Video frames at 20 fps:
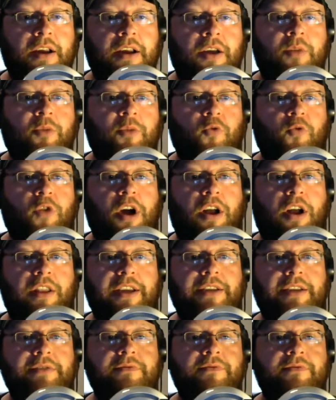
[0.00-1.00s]
but
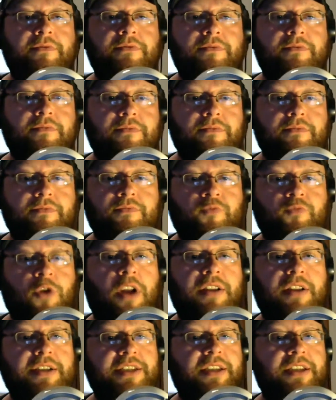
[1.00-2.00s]

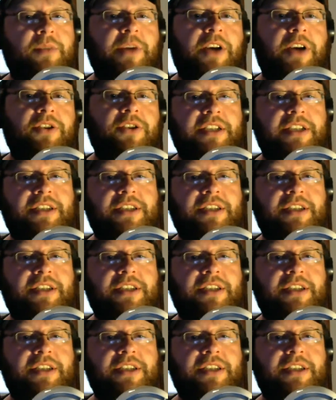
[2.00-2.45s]
Rollins somehow gets